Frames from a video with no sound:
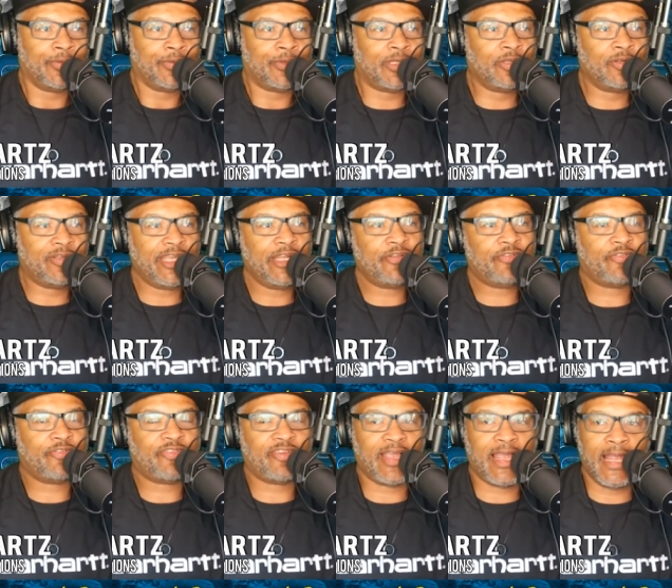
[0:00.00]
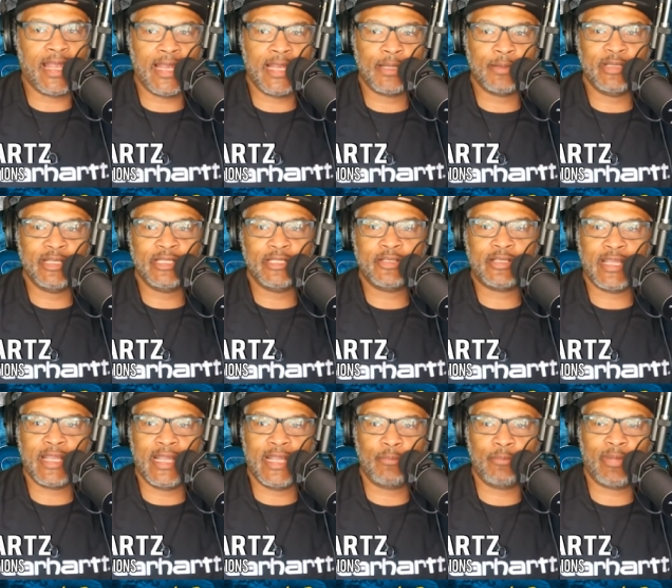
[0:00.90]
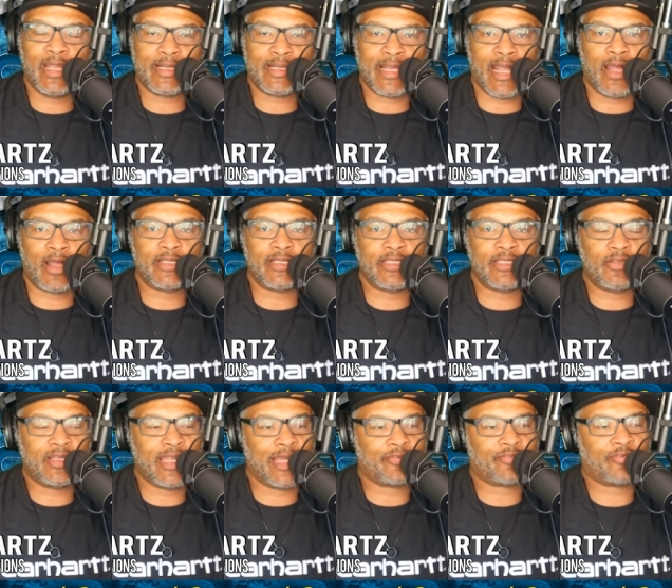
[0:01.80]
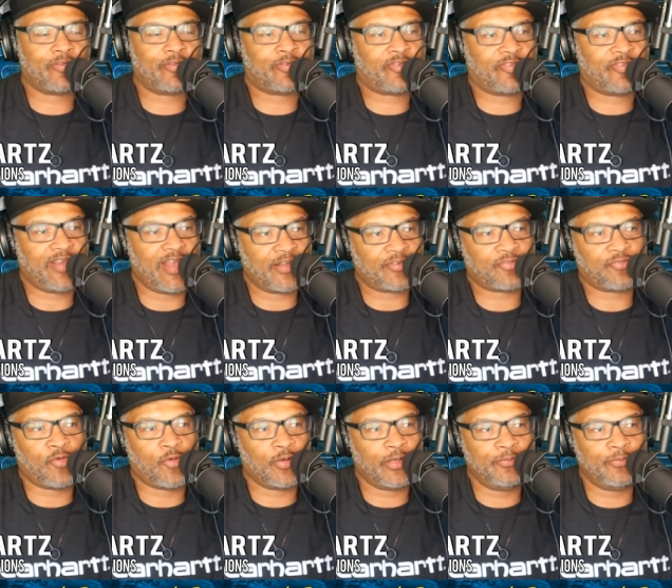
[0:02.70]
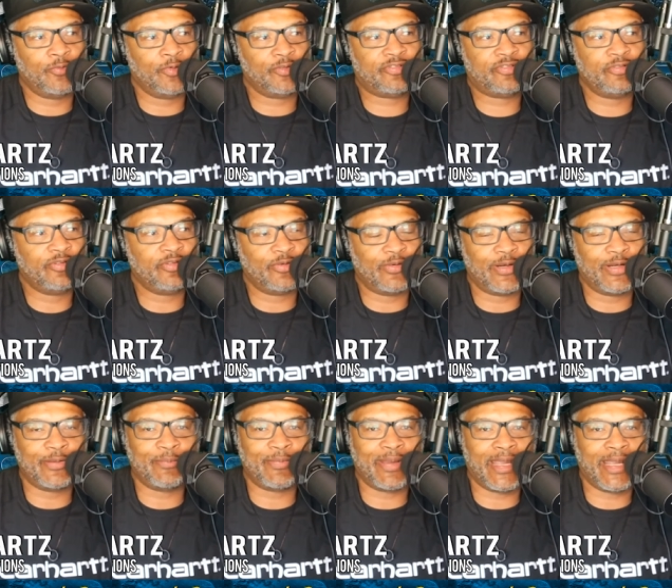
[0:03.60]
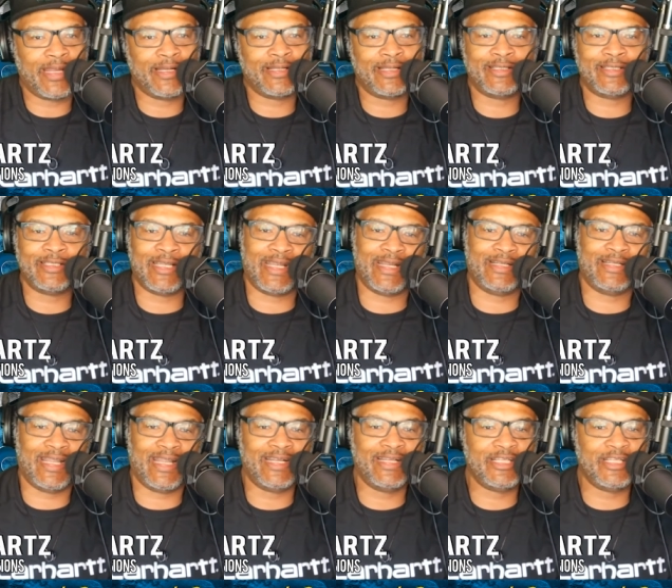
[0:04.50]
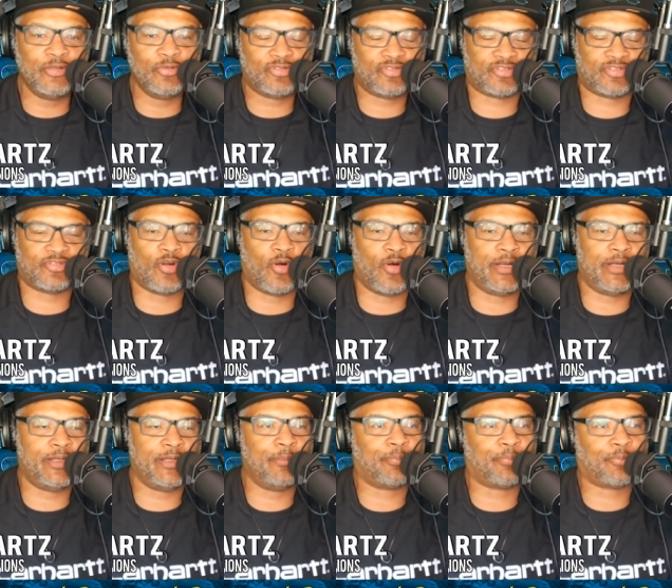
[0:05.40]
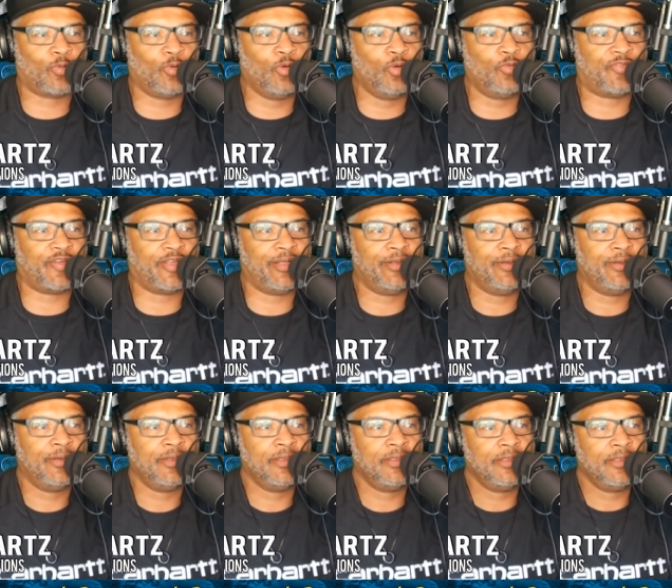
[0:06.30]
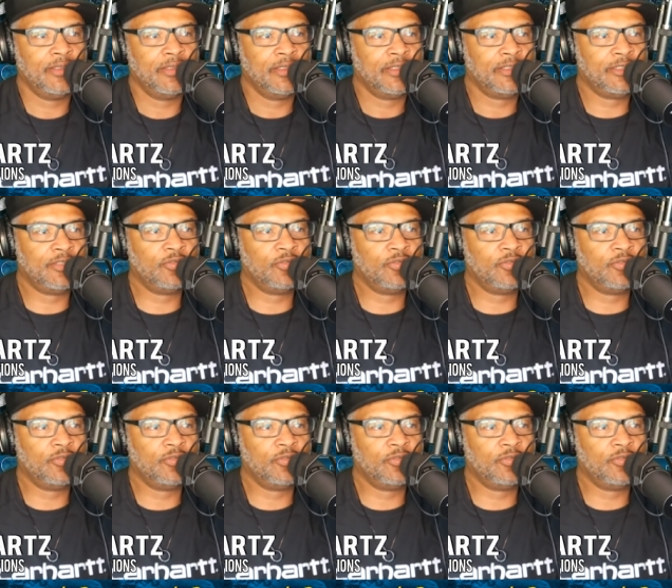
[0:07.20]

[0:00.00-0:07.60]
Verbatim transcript: You did your time and you came back out and you got successful in what you're doing, man. And and and you showing and proving, you